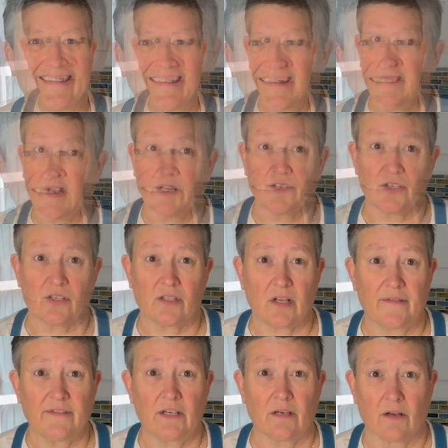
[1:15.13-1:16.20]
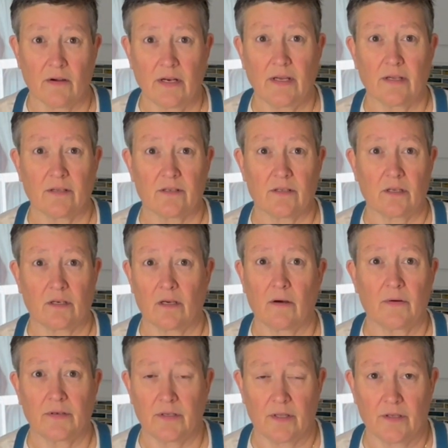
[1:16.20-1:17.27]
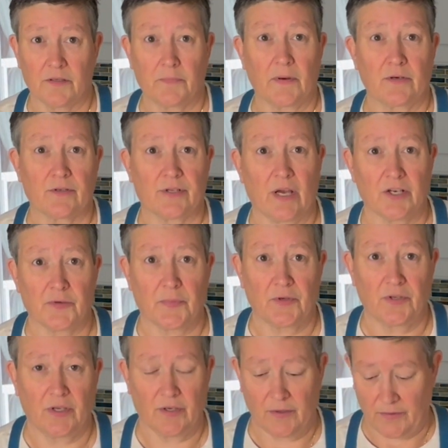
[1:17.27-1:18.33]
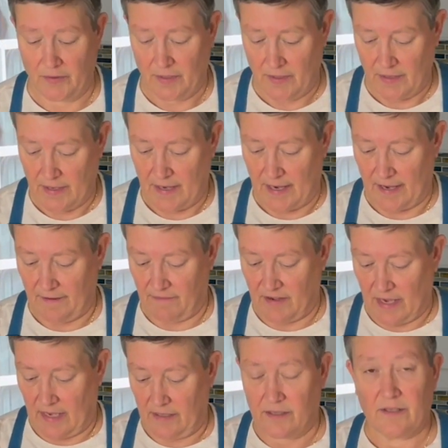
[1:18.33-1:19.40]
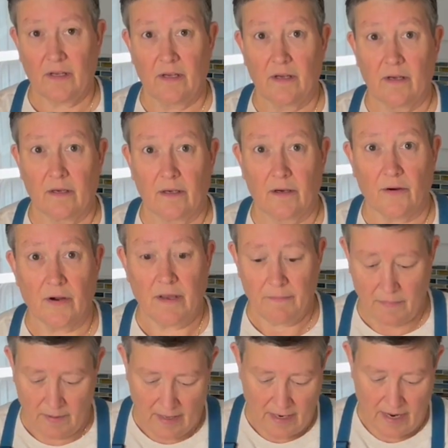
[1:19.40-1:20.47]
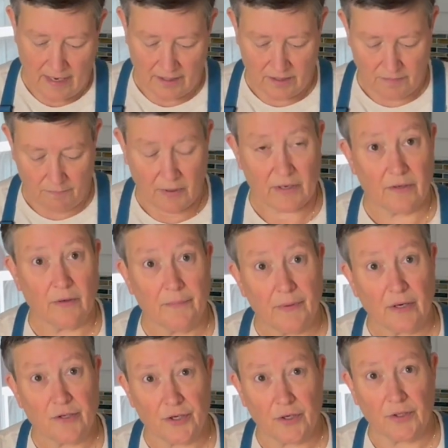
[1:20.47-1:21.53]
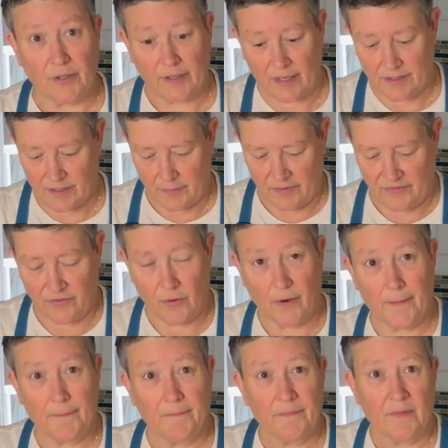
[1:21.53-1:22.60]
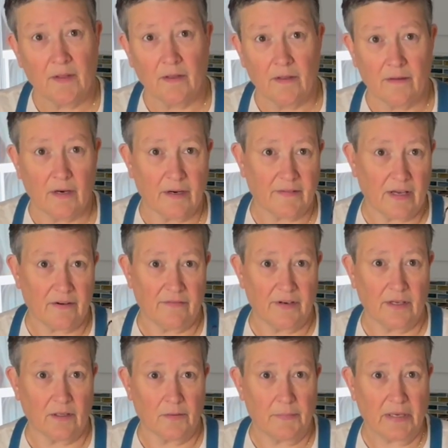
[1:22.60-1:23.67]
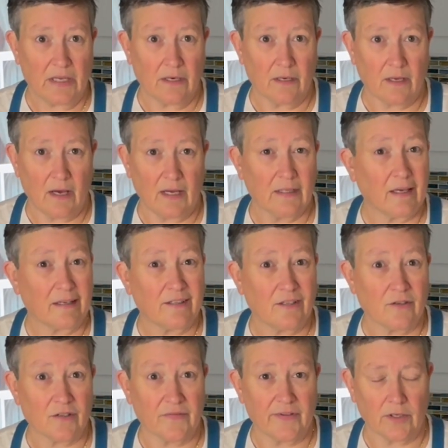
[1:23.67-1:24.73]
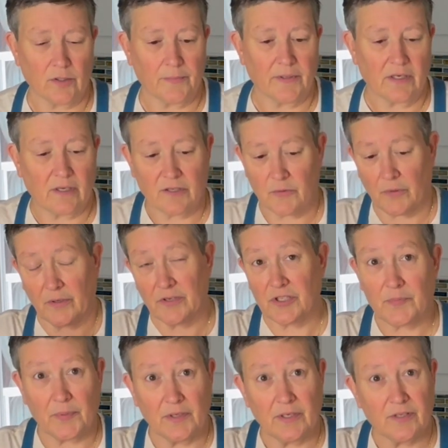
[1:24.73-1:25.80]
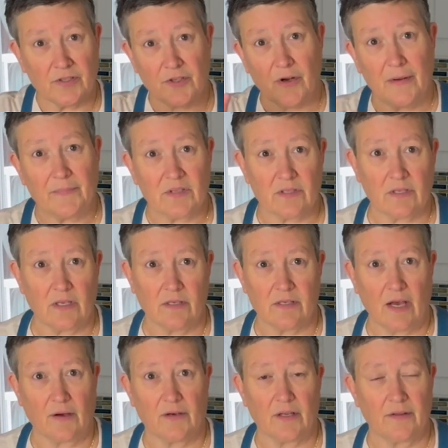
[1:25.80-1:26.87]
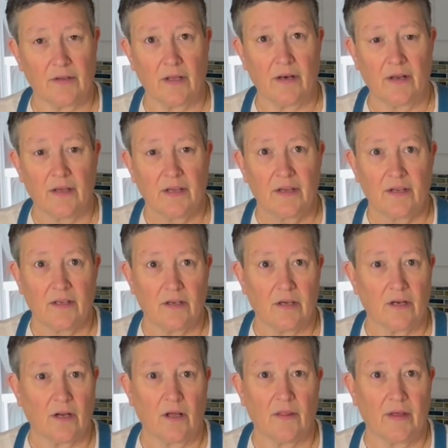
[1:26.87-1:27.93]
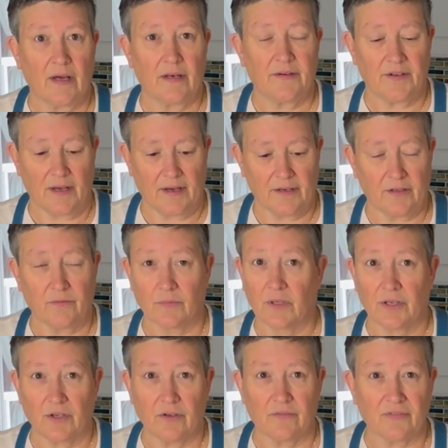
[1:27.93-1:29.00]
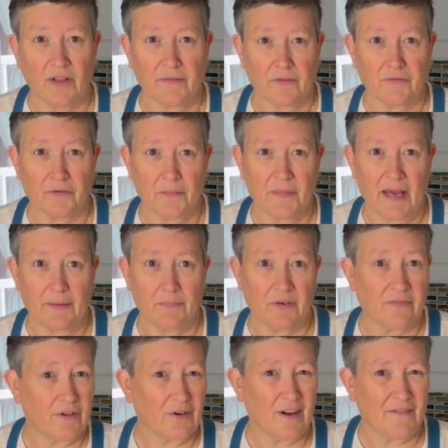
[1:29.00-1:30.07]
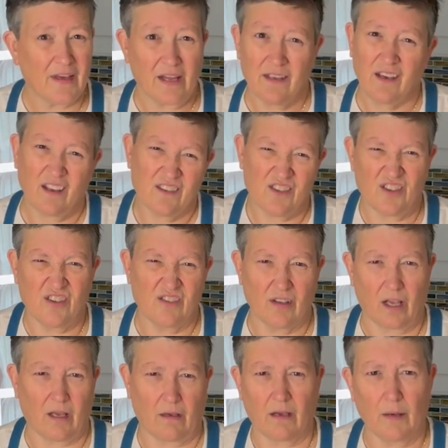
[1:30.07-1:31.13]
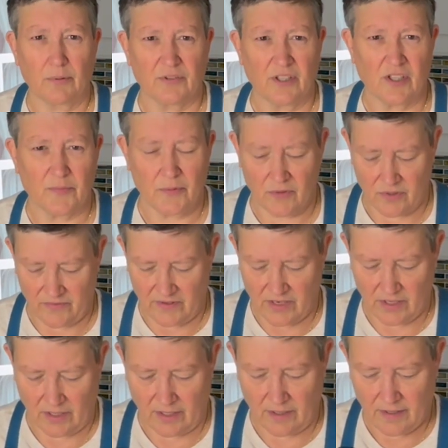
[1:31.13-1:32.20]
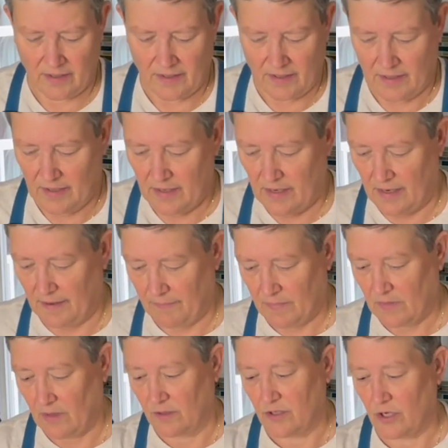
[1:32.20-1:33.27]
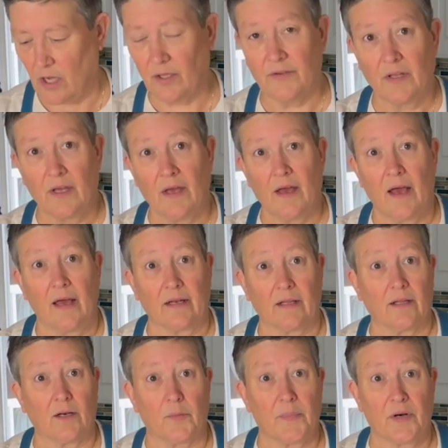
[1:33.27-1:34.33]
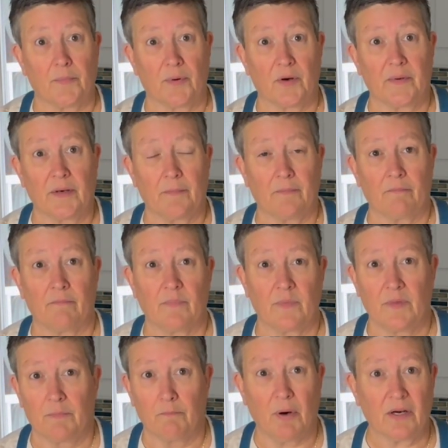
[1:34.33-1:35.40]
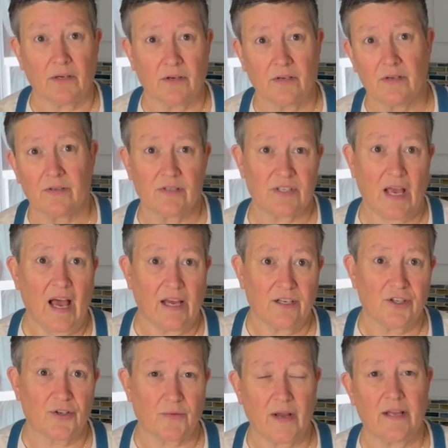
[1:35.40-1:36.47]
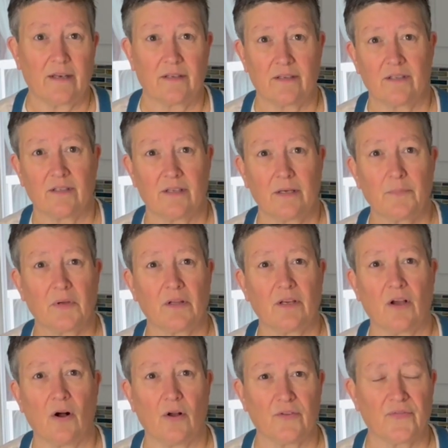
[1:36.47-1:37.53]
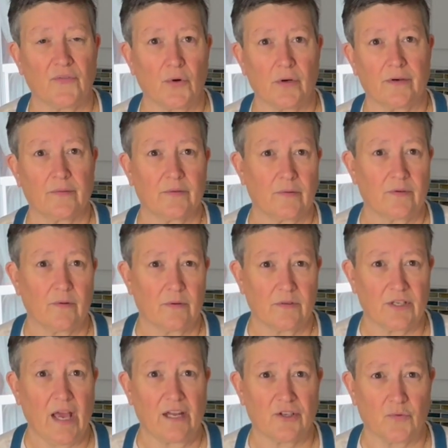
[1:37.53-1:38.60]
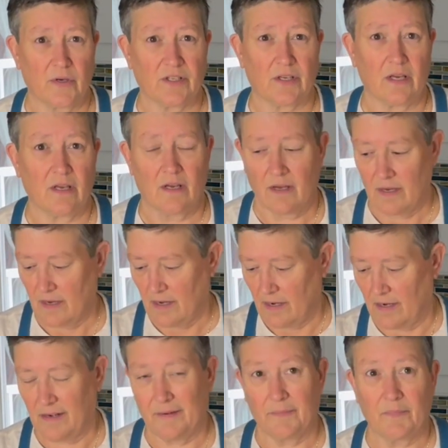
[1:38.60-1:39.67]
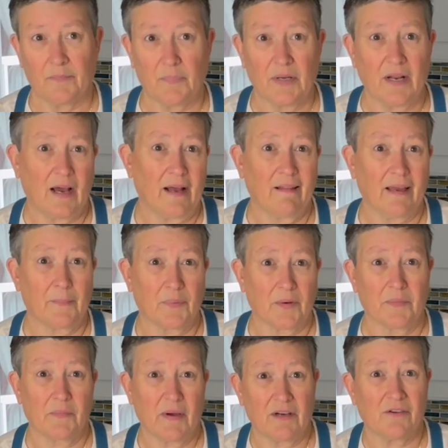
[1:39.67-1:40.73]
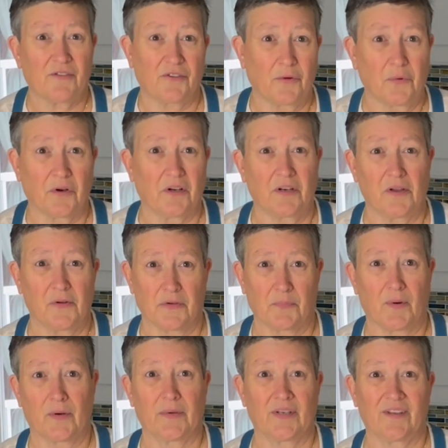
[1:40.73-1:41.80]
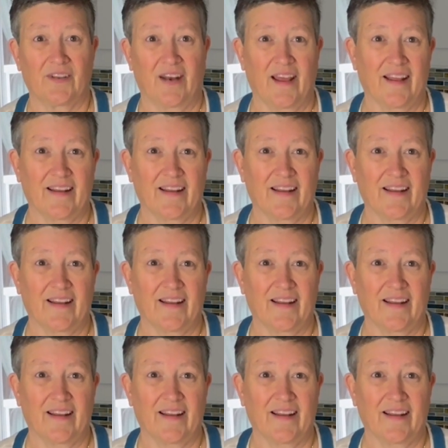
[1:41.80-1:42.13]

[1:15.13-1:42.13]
We've got just 7 ingredients that go into this butterscotch budino. I've got cream and eggs, butter and brown sugar, like I said before. Then I've got a vanilla bean. I like to use the vanilla bean because we're going to split it and scrape the seeds out, and then you get all that really good flavor from that. But if you don't have that, you can just use like a couple teaspoons of vanilla. A little salt and a little bit of bourbon. Butterscotch, right, typically calls for Scotch whiskey, but I like bourbon better, so we're going to use bourbon today.